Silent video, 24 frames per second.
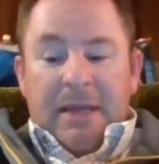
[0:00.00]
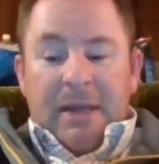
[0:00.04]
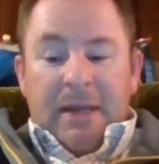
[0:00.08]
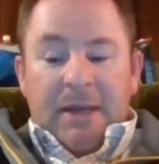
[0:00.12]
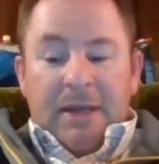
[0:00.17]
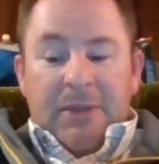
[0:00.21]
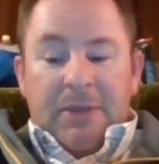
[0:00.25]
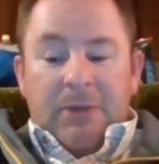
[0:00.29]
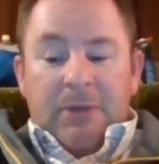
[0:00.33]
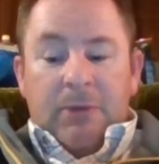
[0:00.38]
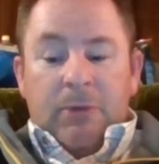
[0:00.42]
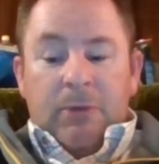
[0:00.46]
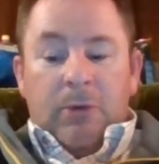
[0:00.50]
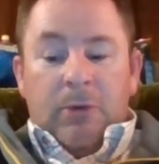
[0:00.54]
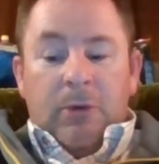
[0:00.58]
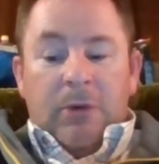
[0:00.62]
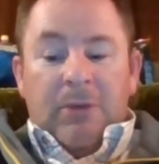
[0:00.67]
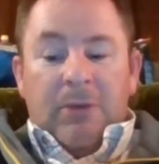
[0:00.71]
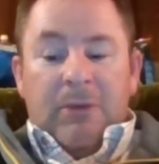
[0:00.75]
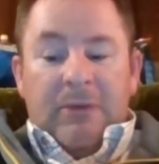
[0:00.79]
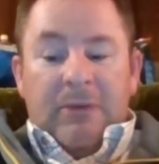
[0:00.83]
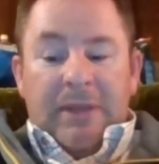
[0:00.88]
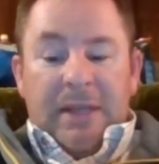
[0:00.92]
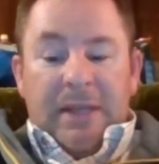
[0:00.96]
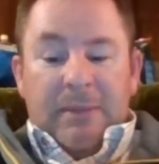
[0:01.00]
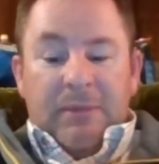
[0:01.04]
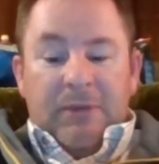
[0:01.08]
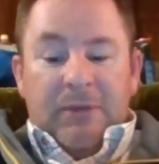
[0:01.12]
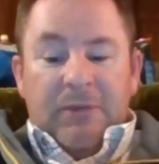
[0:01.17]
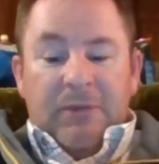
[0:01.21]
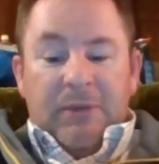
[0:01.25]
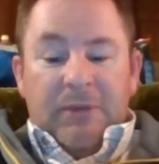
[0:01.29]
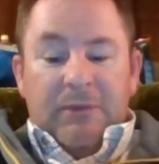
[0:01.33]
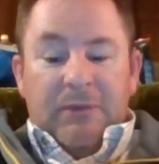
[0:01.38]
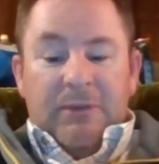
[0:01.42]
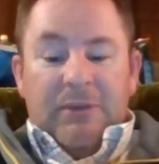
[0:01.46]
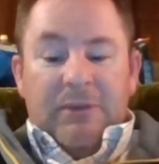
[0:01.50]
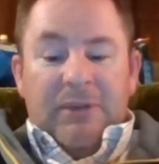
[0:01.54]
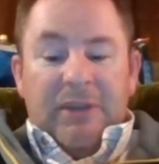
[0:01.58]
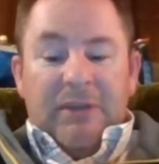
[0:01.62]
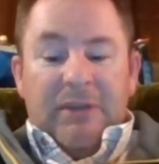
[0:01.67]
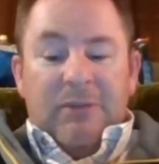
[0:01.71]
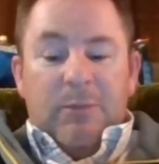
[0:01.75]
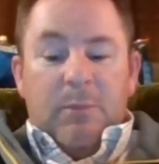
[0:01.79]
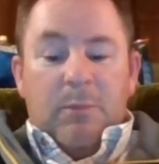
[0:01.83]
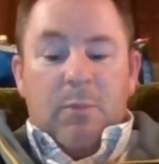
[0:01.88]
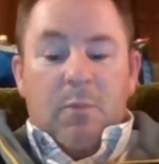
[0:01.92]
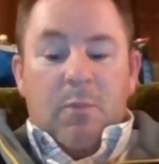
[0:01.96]
The northern hemisphere
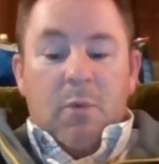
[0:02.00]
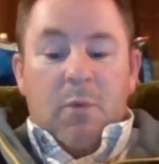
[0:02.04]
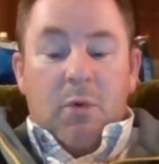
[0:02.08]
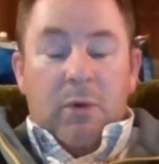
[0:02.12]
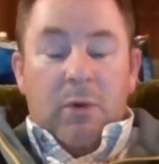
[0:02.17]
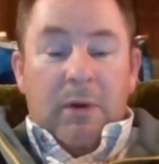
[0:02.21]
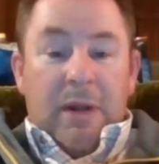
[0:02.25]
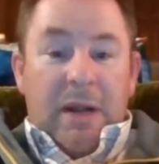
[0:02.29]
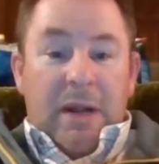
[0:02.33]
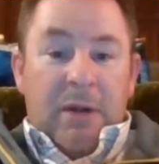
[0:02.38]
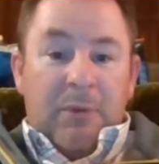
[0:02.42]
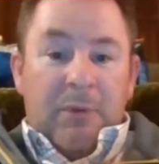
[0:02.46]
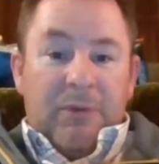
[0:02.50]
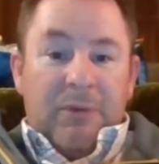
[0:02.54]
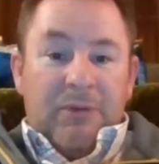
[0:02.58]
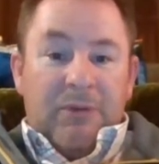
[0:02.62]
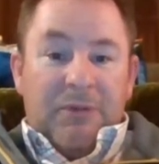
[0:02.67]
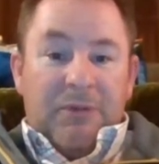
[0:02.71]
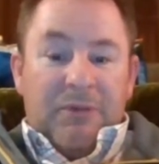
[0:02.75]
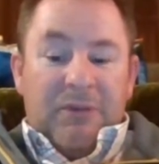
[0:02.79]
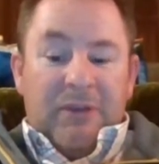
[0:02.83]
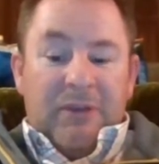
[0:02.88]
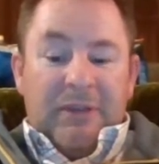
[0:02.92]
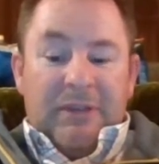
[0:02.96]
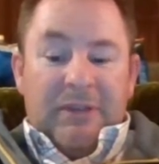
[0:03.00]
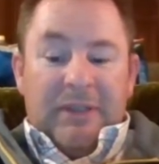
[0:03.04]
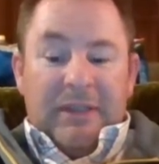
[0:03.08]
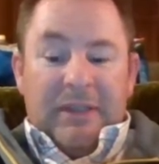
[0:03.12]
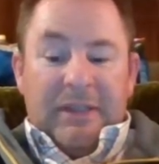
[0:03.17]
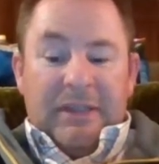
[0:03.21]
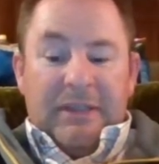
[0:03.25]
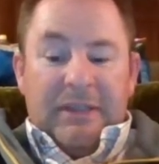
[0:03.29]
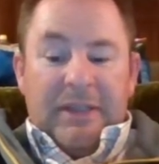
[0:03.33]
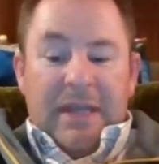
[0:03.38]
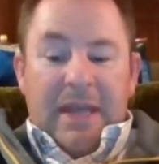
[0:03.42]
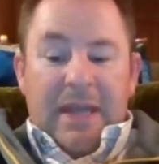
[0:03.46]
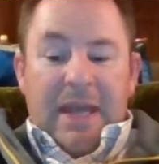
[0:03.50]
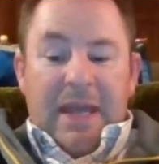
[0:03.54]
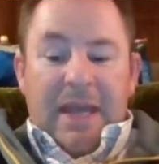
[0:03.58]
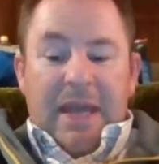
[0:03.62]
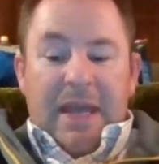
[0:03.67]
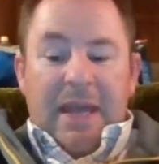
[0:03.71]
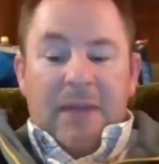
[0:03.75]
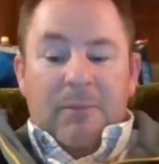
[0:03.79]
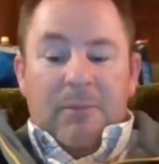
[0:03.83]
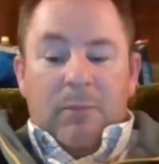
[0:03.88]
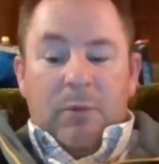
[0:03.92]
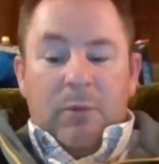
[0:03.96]
receives more hours of sunlight,
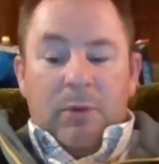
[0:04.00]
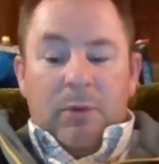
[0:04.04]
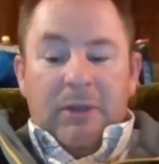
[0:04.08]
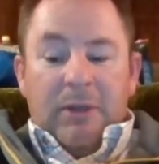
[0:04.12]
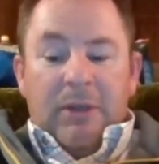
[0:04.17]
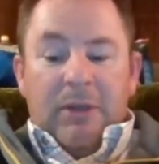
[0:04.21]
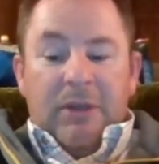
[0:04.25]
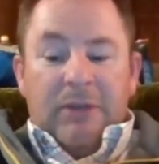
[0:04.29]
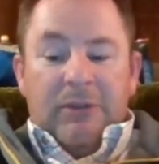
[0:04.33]
and more